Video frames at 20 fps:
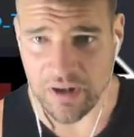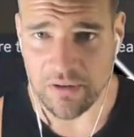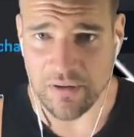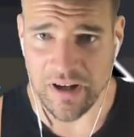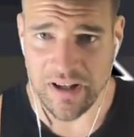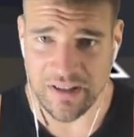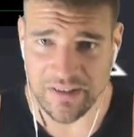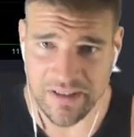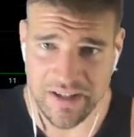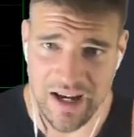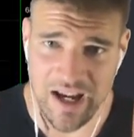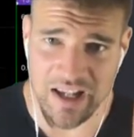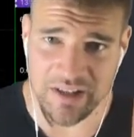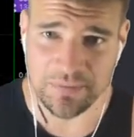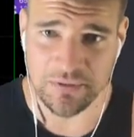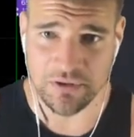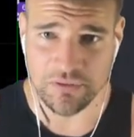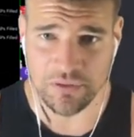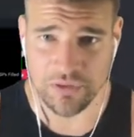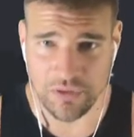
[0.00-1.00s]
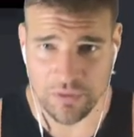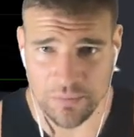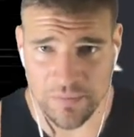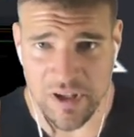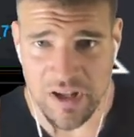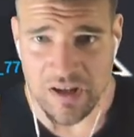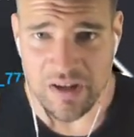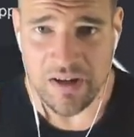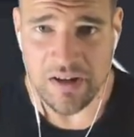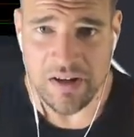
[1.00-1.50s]
All right, in the Casper Crew,
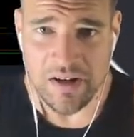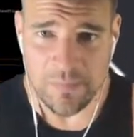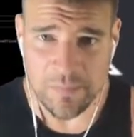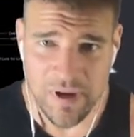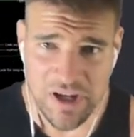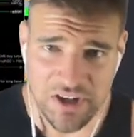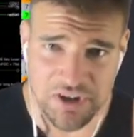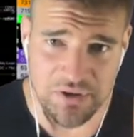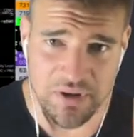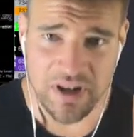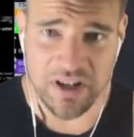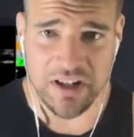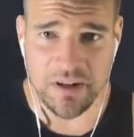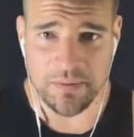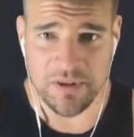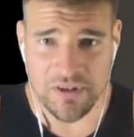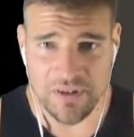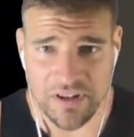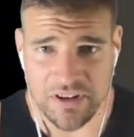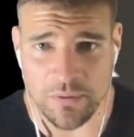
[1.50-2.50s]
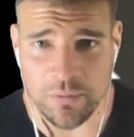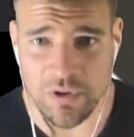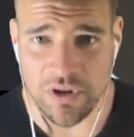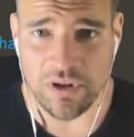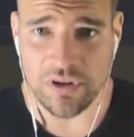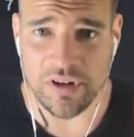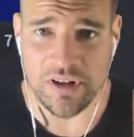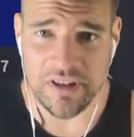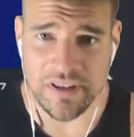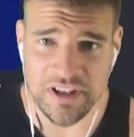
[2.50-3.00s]
best trading community in the world.